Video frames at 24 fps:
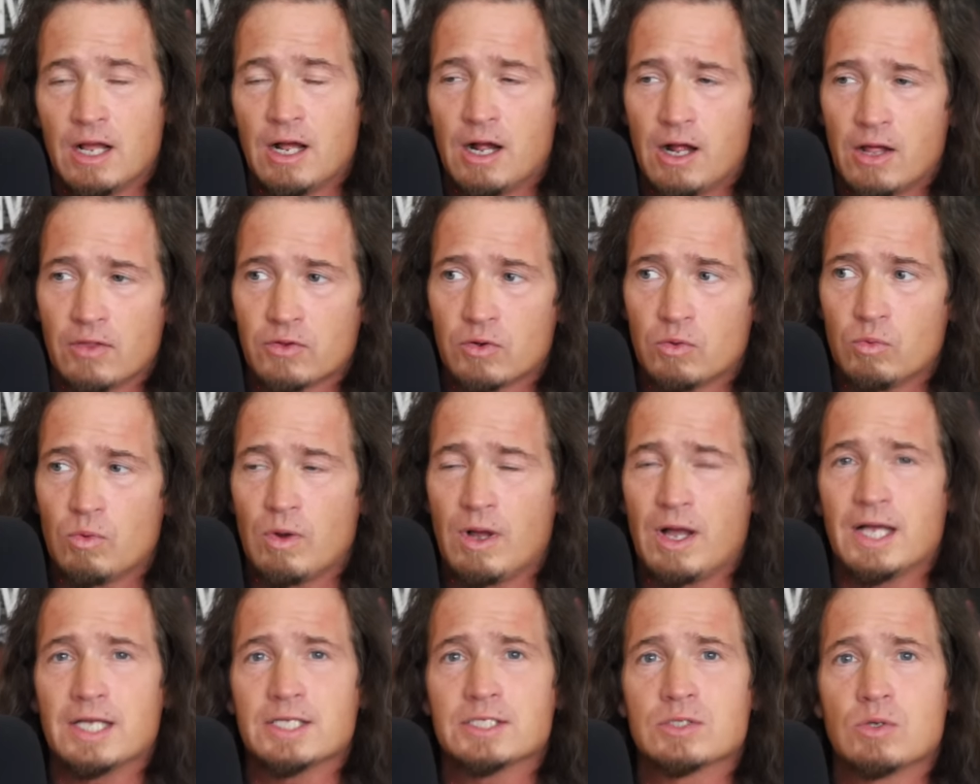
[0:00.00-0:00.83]

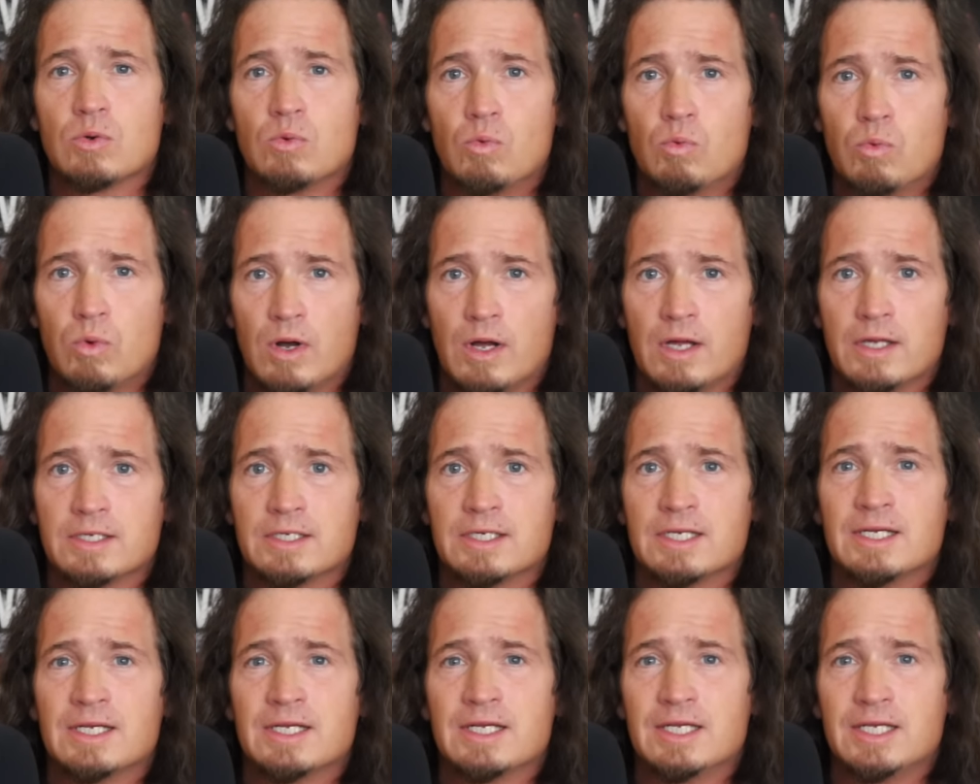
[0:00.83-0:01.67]
Otherwise,
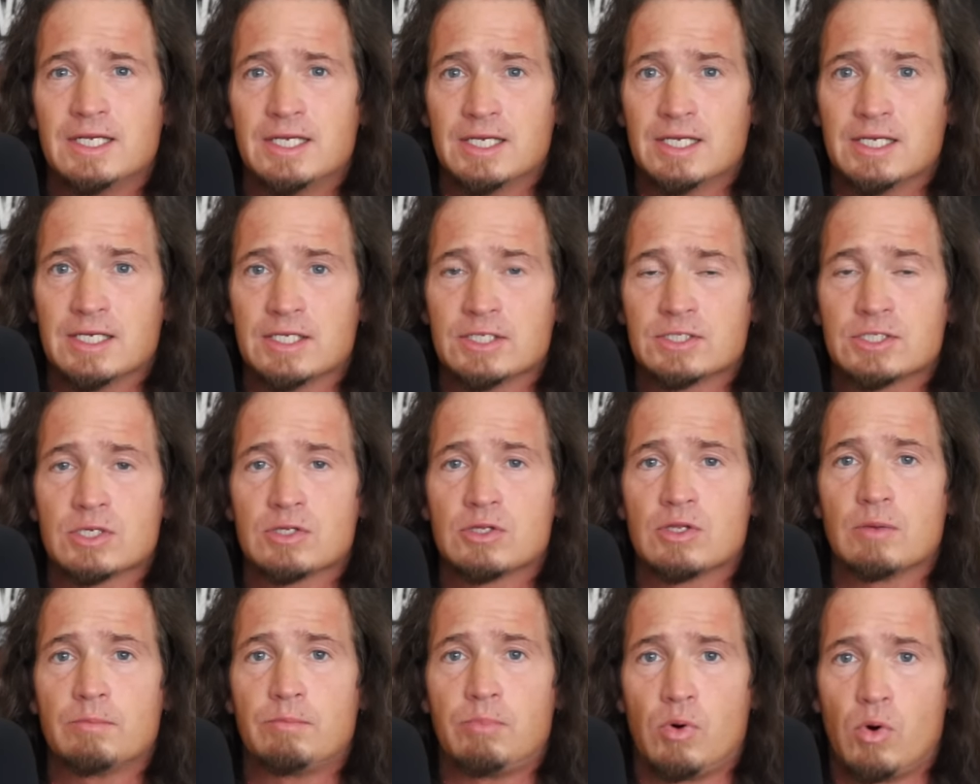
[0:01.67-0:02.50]
what is
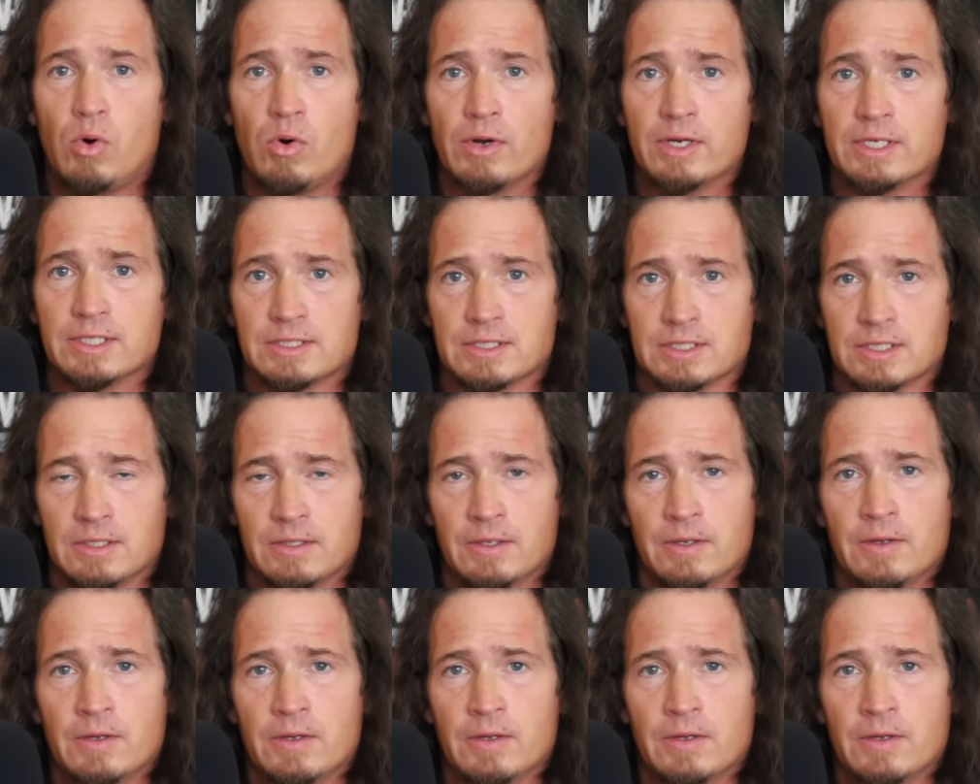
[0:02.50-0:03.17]
the point?